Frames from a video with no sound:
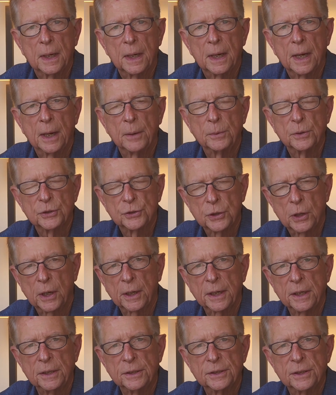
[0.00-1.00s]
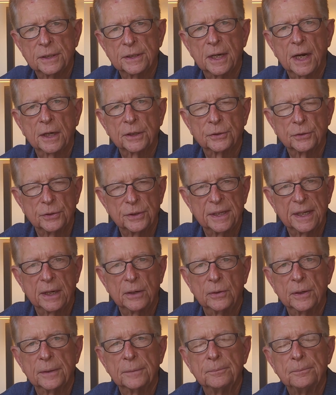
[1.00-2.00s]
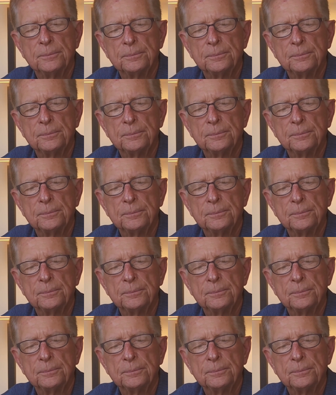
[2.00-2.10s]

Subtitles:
I was talking to Dr. Dellon,